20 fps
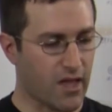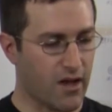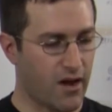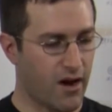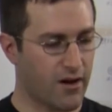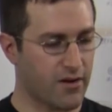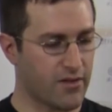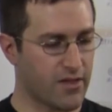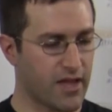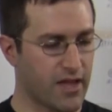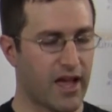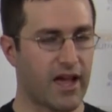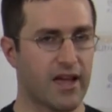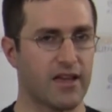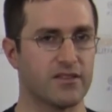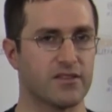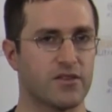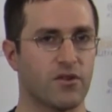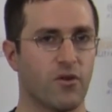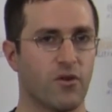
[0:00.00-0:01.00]
Harley
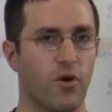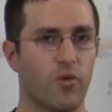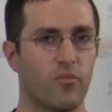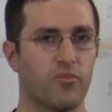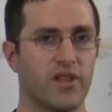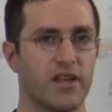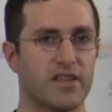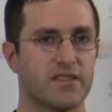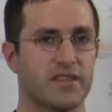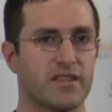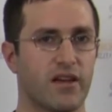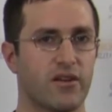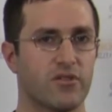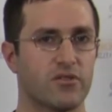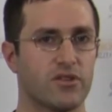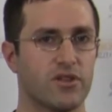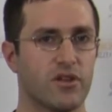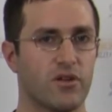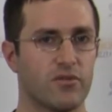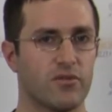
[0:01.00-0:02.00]
has her own place now.
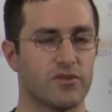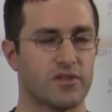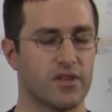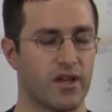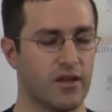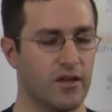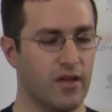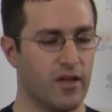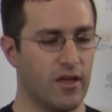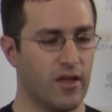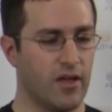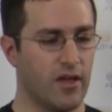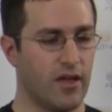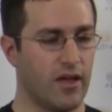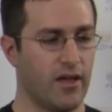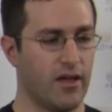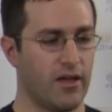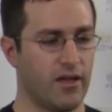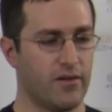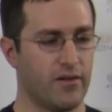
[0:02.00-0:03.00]
She owns a,
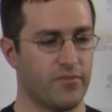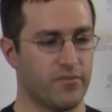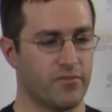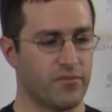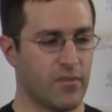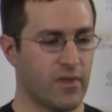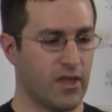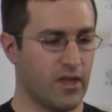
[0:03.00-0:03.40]
a um,